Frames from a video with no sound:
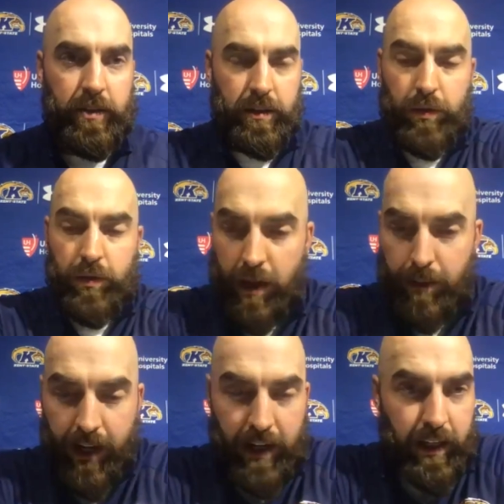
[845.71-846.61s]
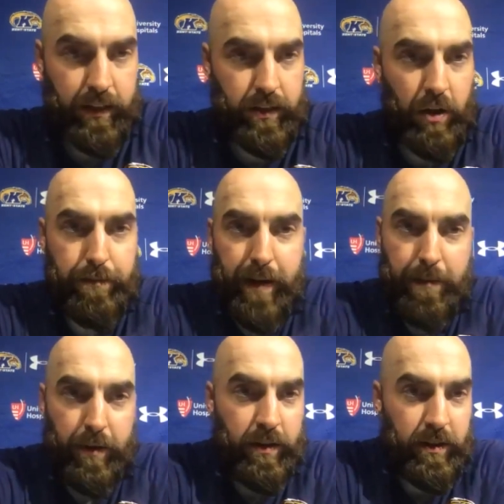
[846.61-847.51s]
The two of them are kind of like salt and
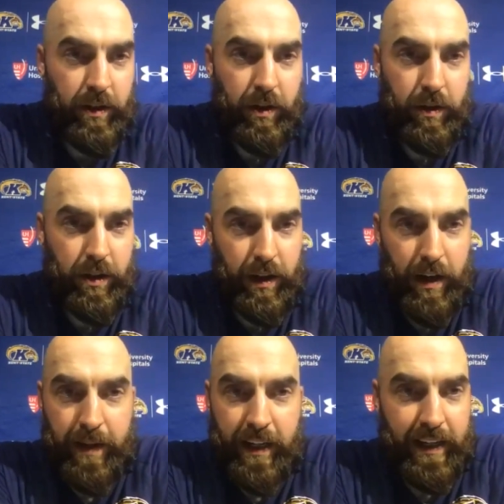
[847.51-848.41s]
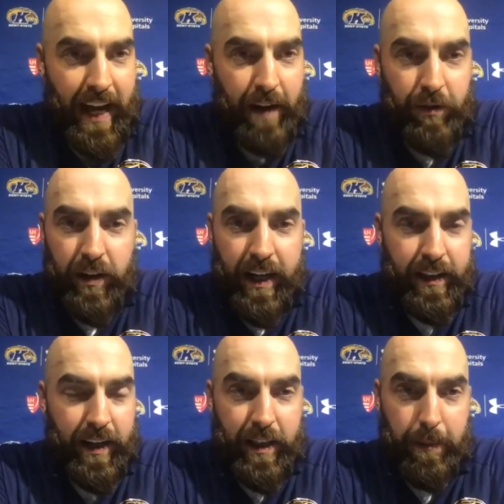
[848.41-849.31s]
pepper, you know, or ebony and ivory
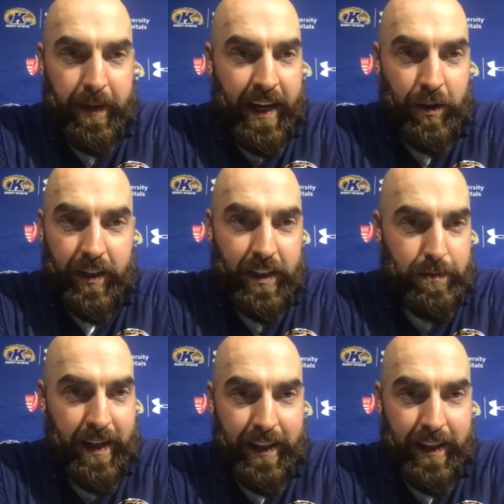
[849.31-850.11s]
on the piano keys, man.